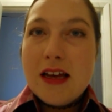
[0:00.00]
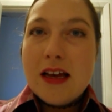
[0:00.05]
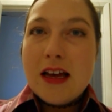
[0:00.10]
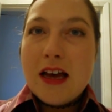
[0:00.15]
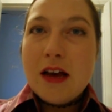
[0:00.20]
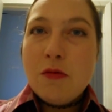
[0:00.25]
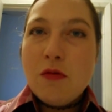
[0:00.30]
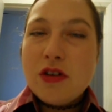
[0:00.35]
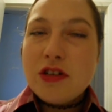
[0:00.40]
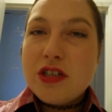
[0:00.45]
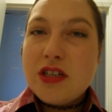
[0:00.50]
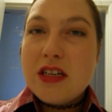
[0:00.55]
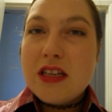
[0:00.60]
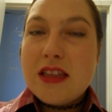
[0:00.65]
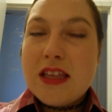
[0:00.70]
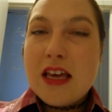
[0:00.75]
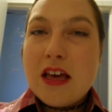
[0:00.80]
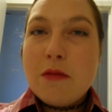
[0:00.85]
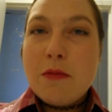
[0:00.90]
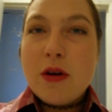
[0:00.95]
I want you to
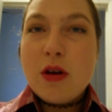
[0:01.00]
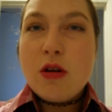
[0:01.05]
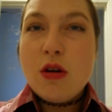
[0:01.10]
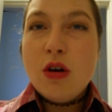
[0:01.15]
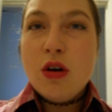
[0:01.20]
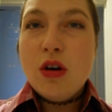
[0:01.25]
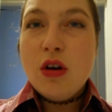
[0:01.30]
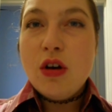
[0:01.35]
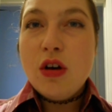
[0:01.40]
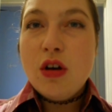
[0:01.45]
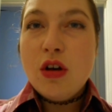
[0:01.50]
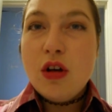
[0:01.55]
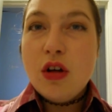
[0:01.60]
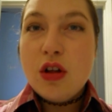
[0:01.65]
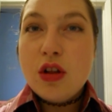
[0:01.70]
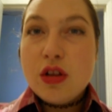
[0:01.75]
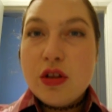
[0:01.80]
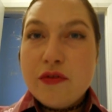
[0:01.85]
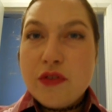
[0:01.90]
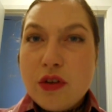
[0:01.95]
think about
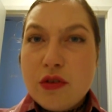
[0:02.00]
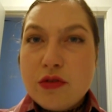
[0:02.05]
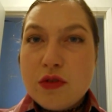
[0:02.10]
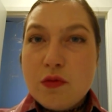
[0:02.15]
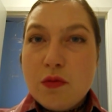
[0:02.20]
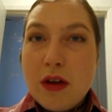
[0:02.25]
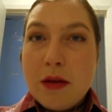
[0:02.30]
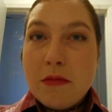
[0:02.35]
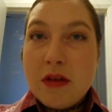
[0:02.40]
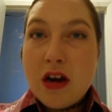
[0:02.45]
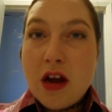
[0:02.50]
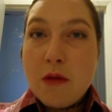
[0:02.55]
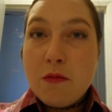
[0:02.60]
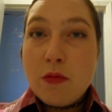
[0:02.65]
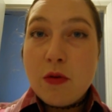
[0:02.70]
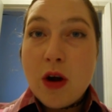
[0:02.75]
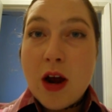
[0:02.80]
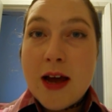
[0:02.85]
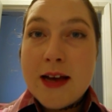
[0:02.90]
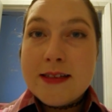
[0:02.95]
all of those women on
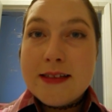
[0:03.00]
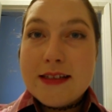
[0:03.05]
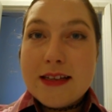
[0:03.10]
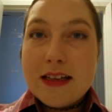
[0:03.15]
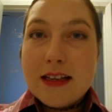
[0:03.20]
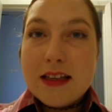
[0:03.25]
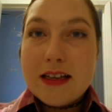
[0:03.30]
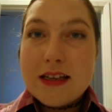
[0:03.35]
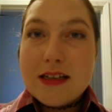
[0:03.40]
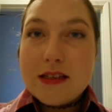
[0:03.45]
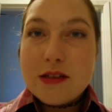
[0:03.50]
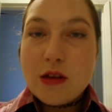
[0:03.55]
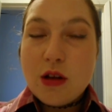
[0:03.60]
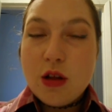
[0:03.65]
Bridezillas,